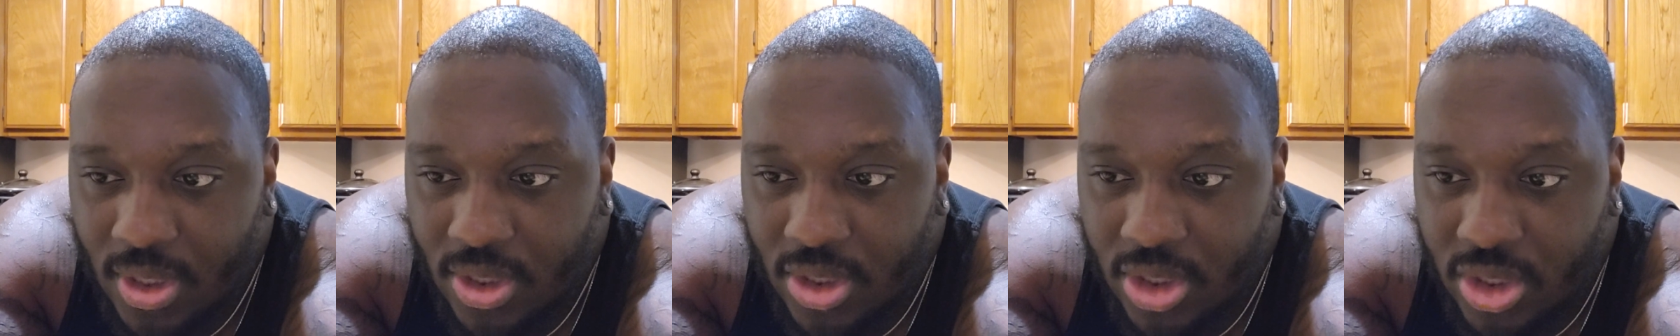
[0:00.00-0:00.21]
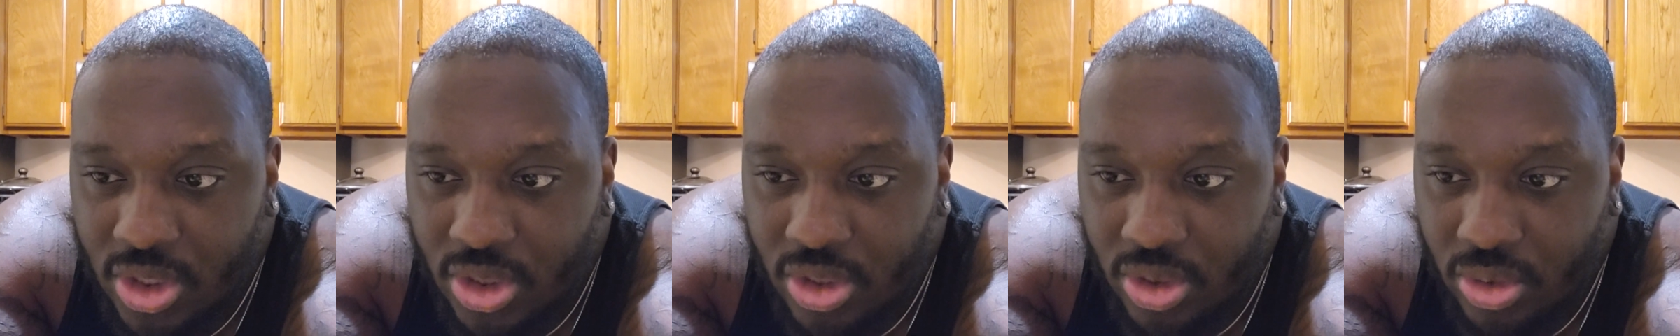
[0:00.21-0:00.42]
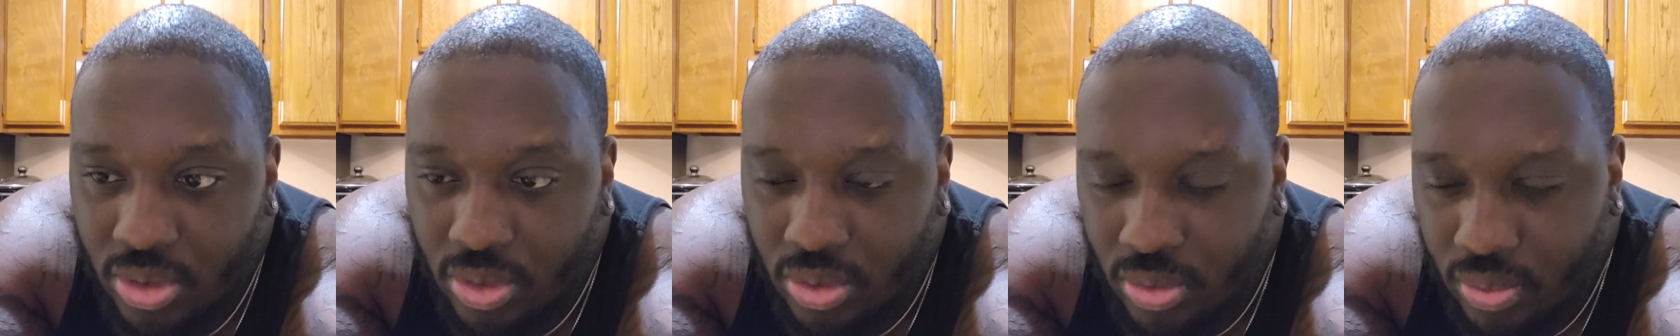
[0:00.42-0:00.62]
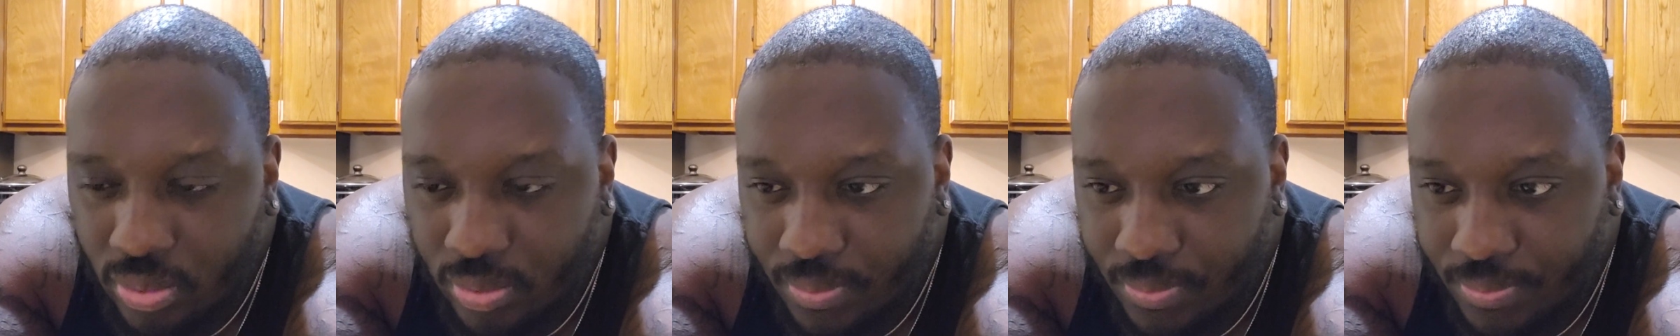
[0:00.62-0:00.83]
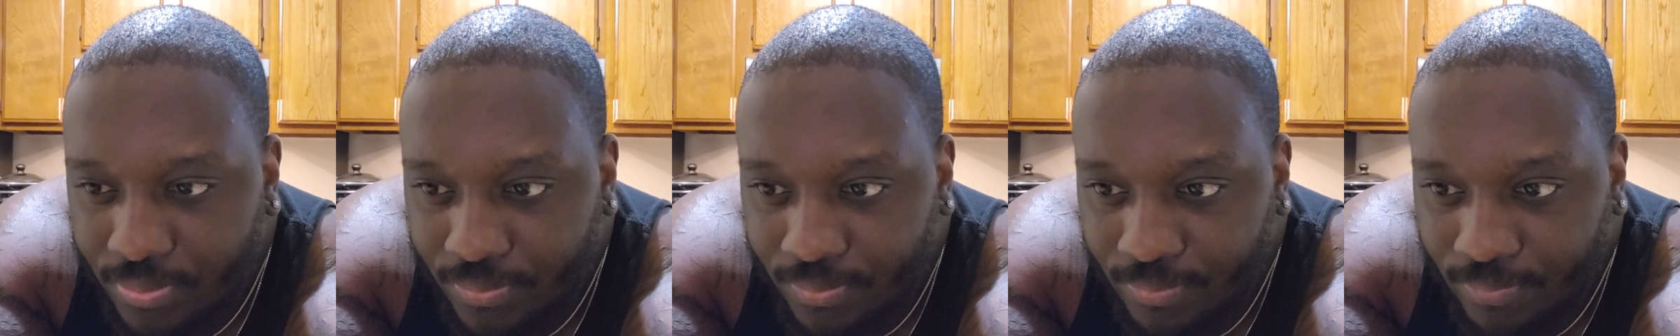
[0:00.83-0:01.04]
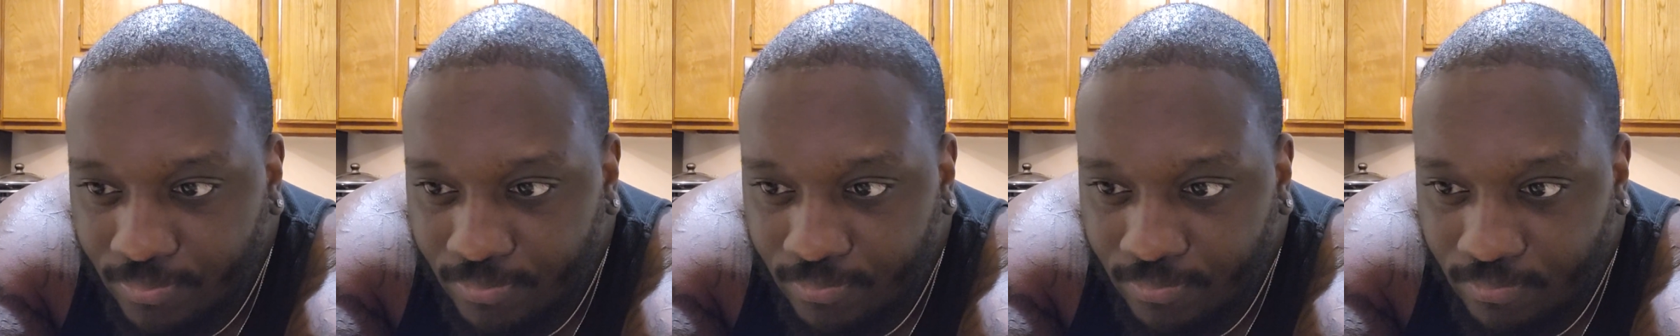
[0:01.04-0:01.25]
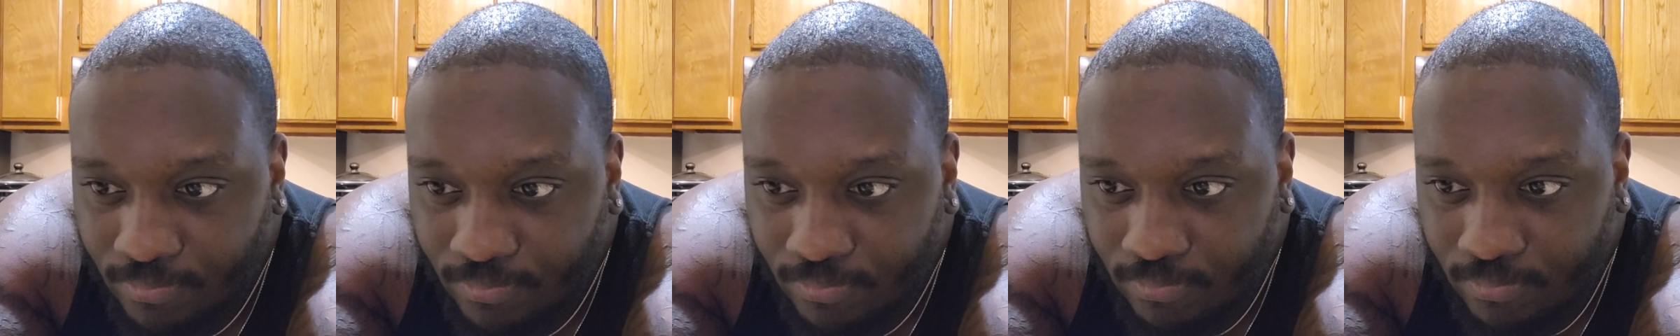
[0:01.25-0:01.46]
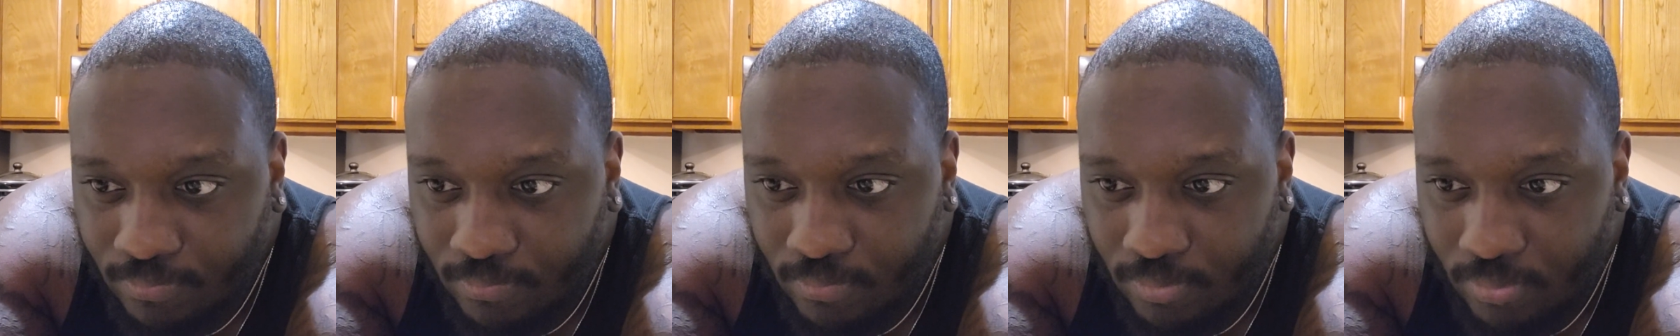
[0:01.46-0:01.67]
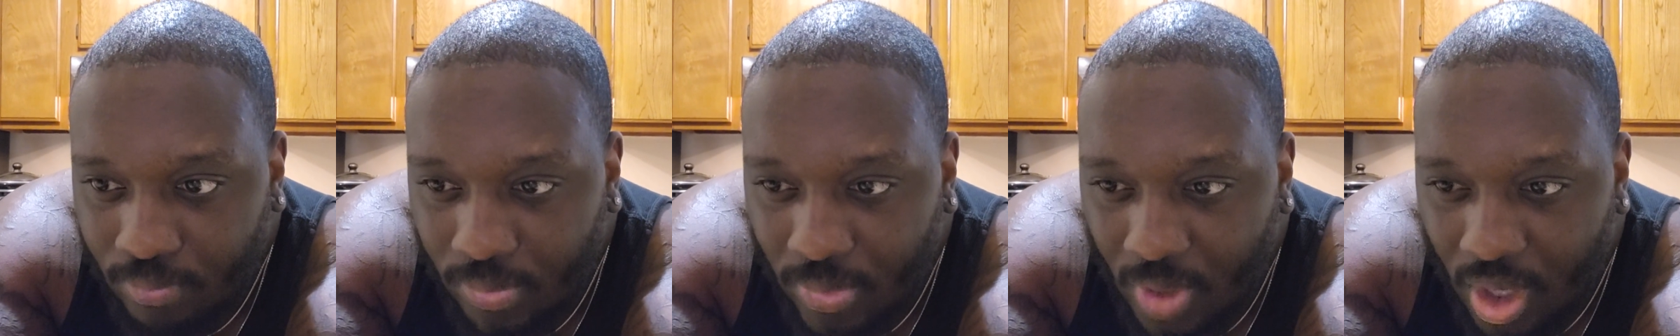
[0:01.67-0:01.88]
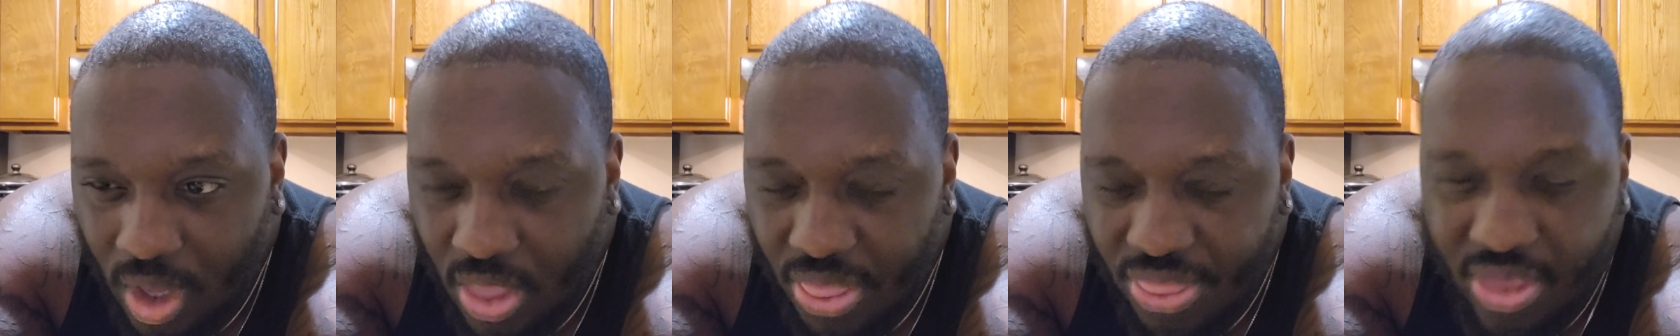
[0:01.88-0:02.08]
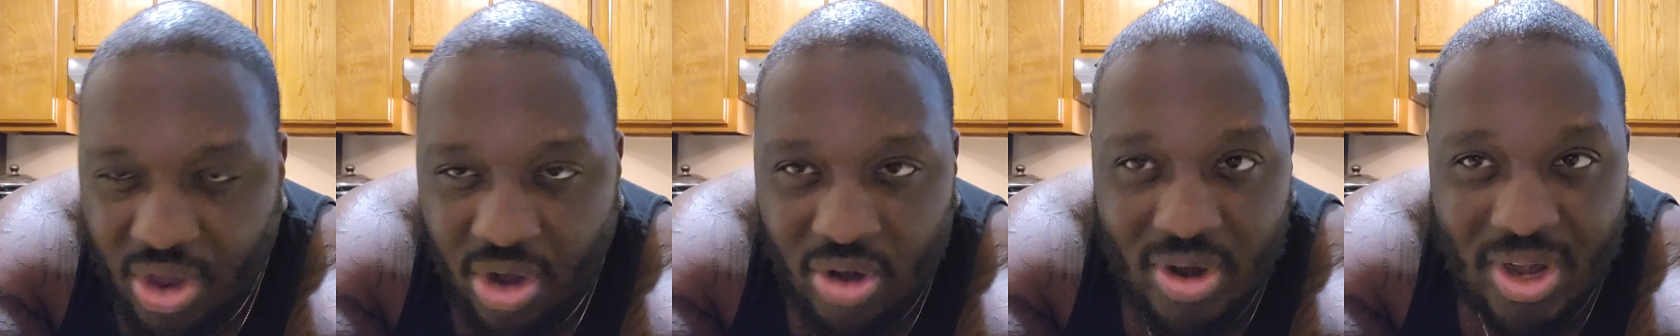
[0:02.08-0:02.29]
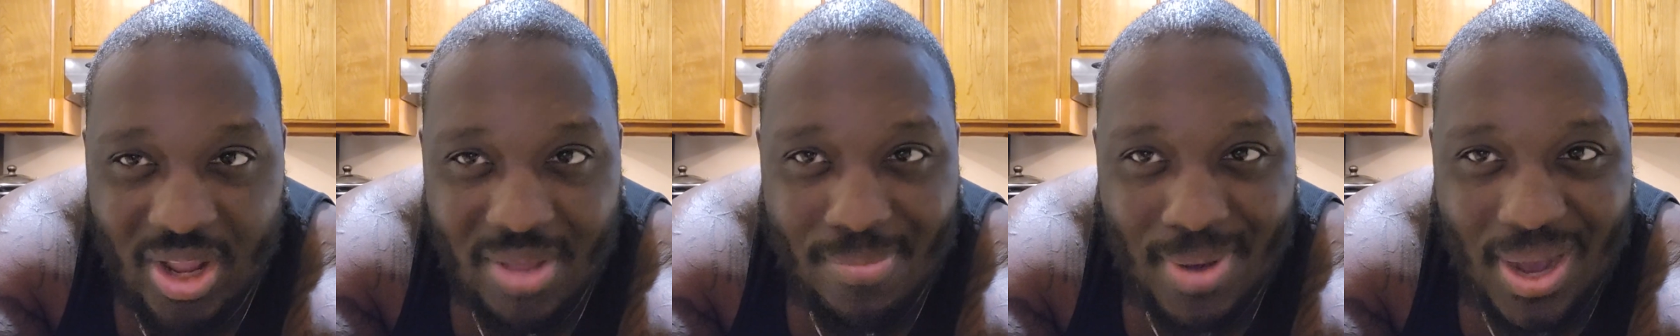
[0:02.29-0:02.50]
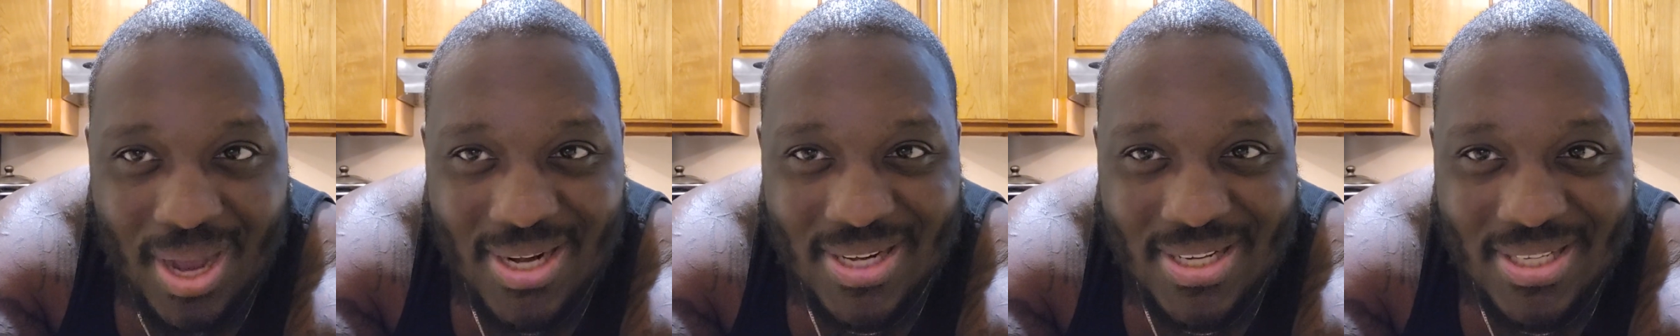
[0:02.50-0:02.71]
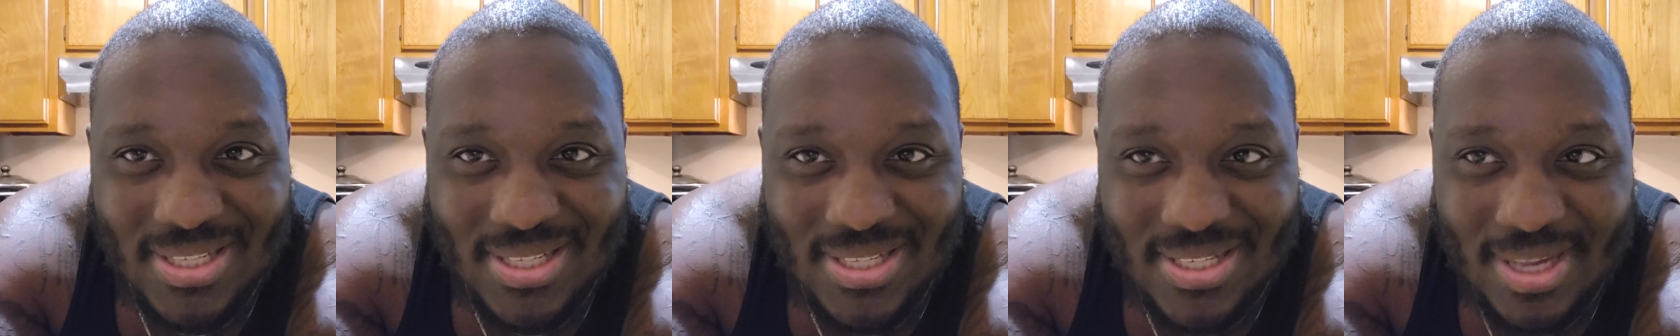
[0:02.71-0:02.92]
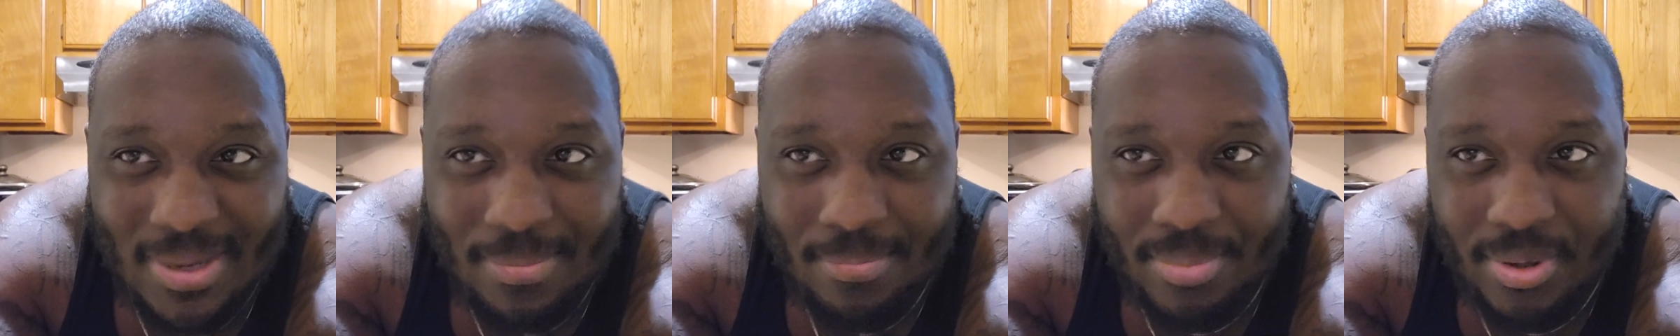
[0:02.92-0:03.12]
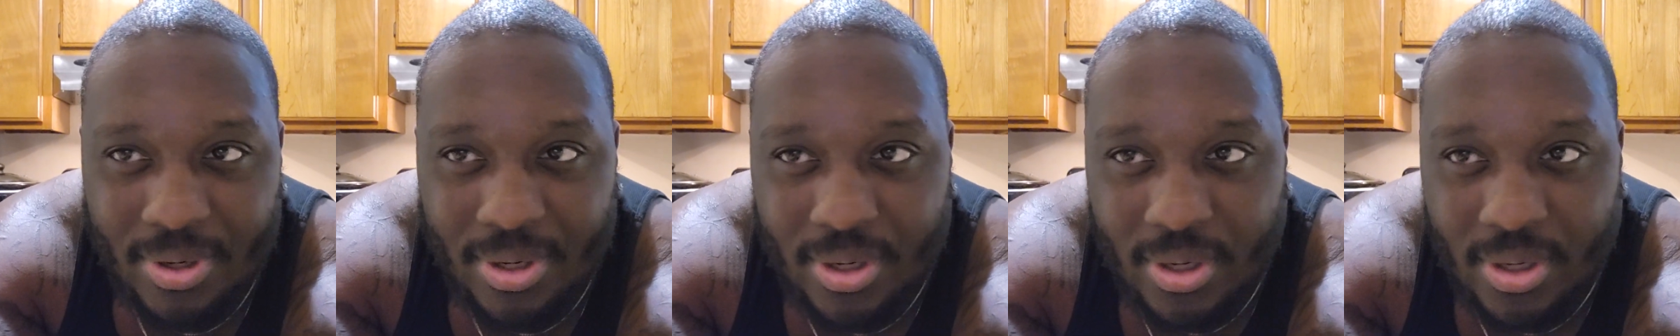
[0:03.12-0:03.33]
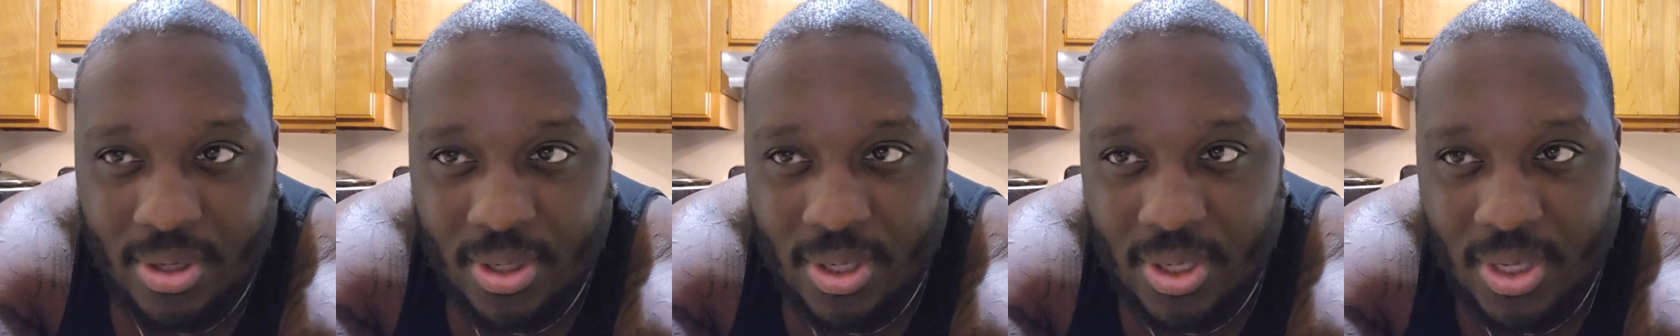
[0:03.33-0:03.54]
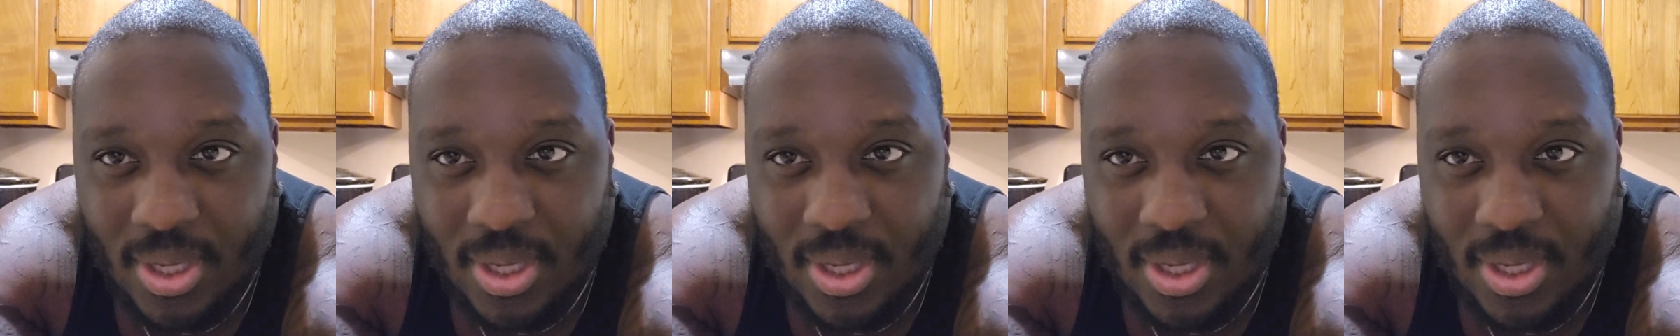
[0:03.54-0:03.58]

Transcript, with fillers: 230 by December.